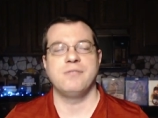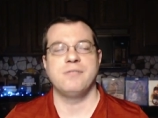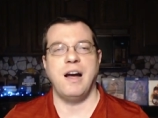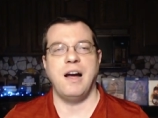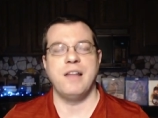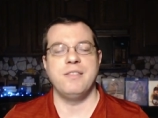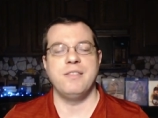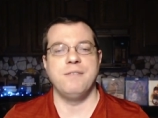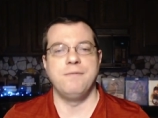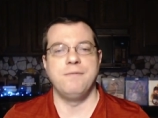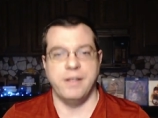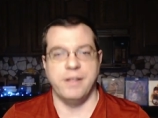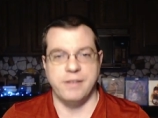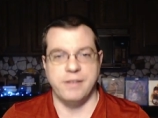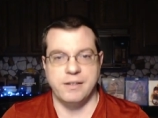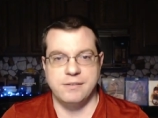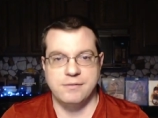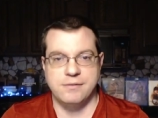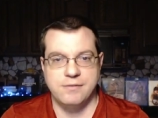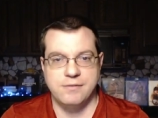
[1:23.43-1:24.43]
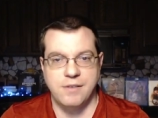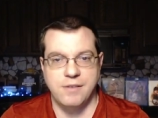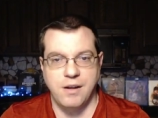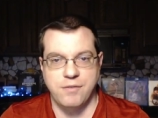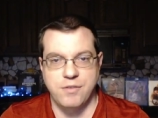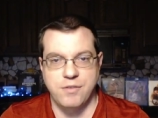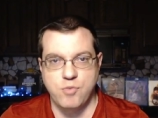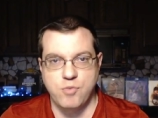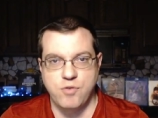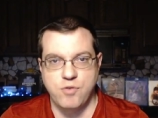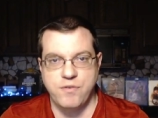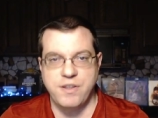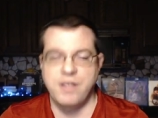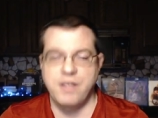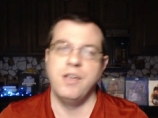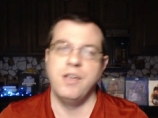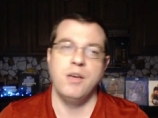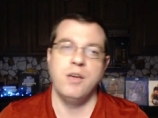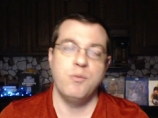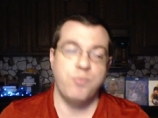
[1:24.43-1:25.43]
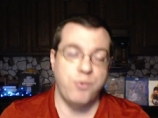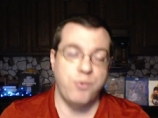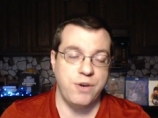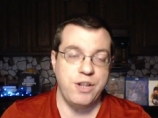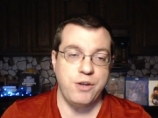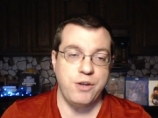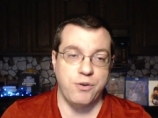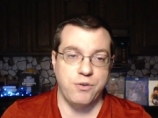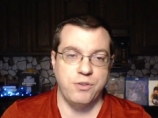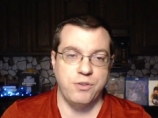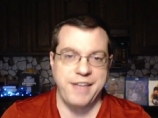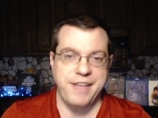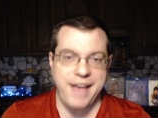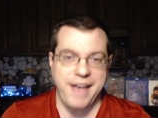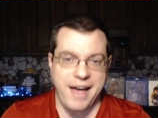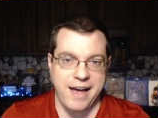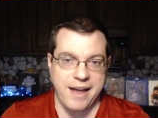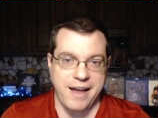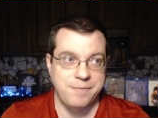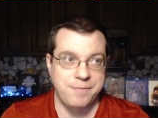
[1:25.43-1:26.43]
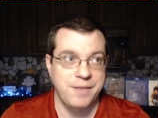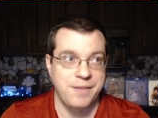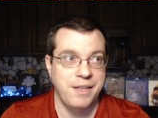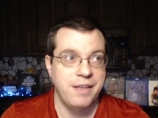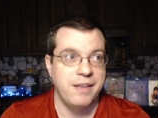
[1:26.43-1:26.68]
on the villain of the movie pretty early on.